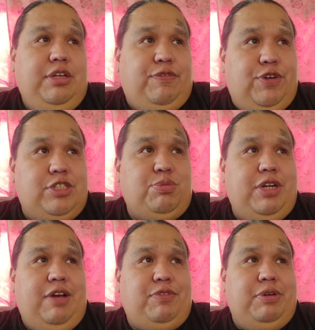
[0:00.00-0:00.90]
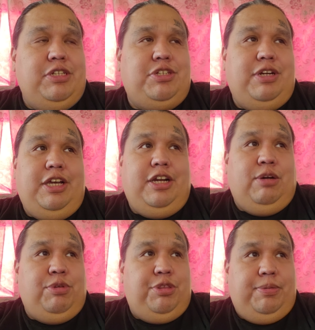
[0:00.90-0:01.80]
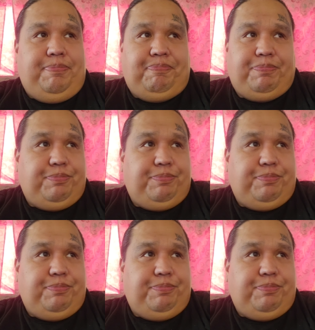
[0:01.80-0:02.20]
First one after when I started hanging out with him,